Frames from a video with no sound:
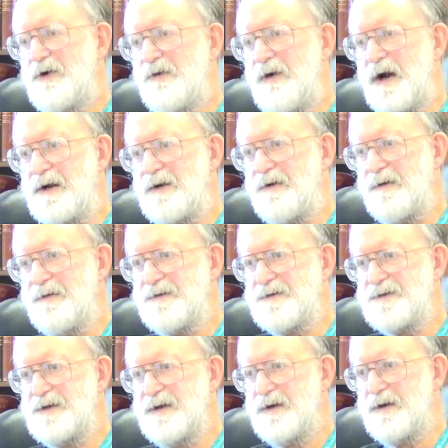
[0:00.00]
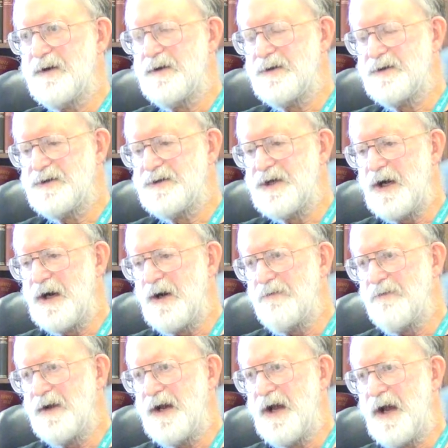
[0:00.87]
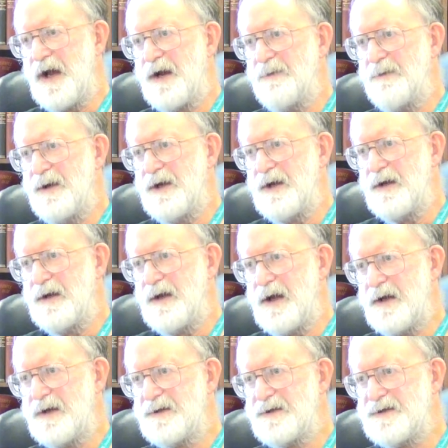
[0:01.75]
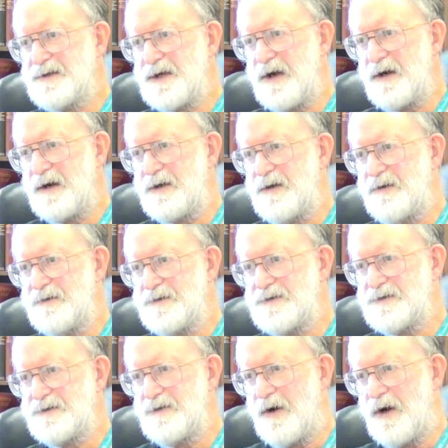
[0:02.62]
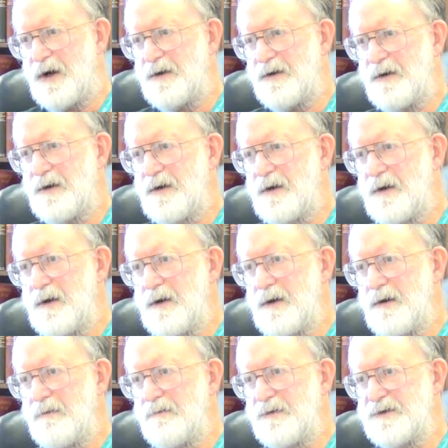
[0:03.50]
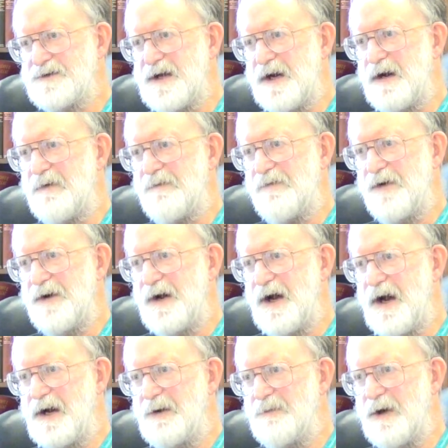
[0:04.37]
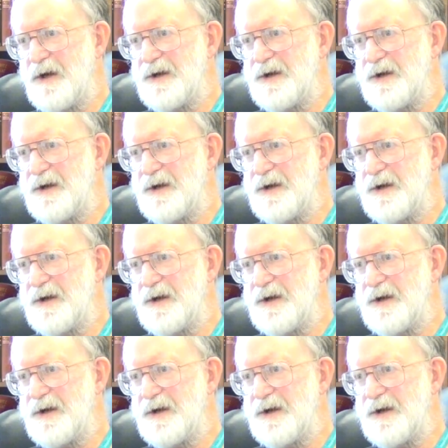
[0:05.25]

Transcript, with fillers: director. He was still chair of anatomy at Syracuse, taught, was there for nine